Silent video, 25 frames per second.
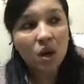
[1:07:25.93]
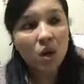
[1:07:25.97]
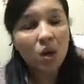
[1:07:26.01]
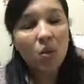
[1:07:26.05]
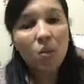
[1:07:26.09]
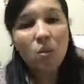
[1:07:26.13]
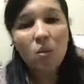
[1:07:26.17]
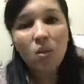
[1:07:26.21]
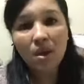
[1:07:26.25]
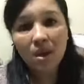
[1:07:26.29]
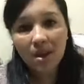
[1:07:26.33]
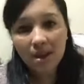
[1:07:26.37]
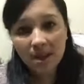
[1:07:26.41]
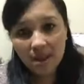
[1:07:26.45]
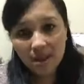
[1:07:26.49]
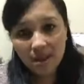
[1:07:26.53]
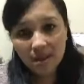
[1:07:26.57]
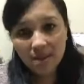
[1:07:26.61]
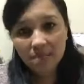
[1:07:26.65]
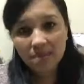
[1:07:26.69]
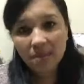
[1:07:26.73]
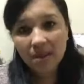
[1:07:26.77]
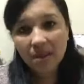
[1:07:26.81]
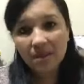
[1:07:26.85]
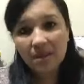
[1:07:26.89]
who I
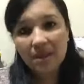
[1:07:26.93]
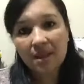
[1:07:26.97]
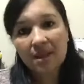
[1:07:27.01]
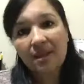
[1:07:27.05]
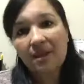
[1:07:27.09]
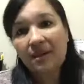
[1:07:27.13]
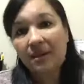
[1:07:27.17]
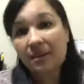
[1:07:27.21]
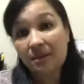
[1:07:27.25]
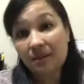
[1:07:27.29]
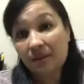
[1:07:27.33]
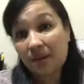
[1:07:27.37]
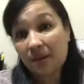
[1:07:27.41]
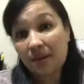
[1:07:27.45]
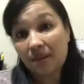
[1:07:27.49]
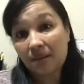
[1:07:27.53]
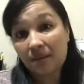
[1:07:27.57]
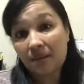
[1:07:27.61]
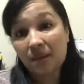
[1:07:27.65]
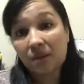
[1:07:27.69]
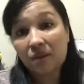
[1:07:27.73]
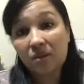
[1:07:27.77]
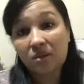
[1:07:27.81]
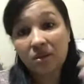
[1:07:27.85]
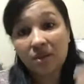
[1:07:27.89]
am in that area,
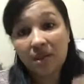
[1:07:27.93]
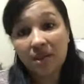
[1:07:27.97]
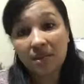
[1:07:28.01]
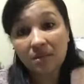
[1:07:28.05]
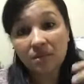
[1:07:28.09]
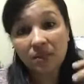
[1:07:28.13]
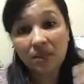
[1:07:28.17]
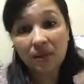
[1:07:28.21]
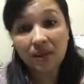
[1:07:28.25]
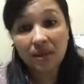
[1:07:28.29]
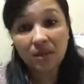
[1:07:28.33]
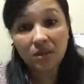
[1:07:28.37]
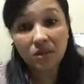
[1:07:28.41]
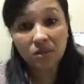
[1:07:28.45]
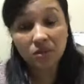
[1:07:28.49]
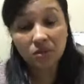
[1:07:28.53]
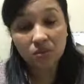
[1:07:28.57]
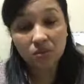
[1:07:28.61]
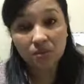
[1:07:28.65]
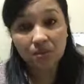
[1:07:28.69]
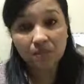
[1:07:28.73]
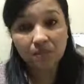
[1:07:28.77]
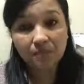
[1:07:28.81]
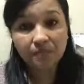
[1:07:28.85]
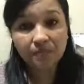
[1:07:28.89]
because that's what I do,
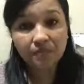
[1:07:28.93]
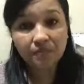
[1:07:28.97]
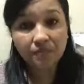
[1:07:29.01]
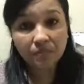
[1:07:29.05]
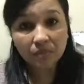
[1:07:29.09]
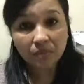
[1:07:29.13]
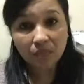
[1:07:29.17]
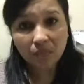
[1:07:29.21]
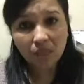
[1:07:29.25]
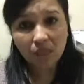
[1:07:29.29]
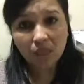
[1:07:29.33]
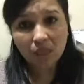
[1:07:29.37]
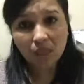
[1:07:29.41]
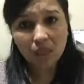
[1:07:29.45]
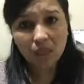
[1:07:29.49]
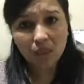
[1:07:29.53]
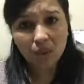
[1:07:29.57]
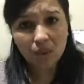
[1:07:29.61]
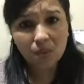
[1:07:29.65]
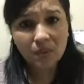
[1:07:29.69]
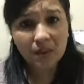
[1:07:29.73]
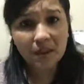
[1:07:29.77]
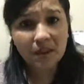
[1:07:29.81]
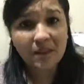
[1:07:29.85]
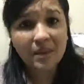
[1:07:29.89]

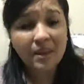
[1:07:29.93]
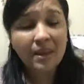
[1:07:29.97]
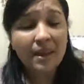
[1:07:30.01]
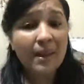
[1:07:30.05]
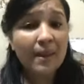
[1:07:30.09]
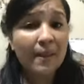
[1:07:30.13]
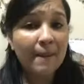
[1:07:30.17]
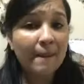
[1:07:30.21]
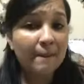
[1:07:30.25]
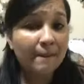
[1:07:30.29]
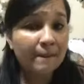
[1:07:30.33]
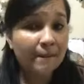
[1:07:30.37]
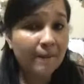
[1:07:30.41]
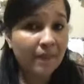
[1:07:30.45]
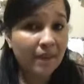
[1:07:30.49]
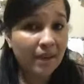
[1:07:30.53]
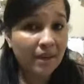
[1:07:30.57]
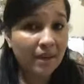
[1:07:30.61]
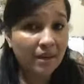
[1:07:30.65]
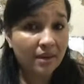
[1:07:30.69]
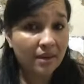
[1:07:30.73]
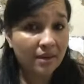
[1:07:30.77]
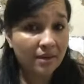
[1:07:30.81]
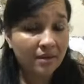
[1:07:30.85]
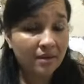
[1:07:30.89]
right?
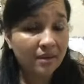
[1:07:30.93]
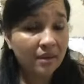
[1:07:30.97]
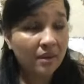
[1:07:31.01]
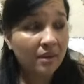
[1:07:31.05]
But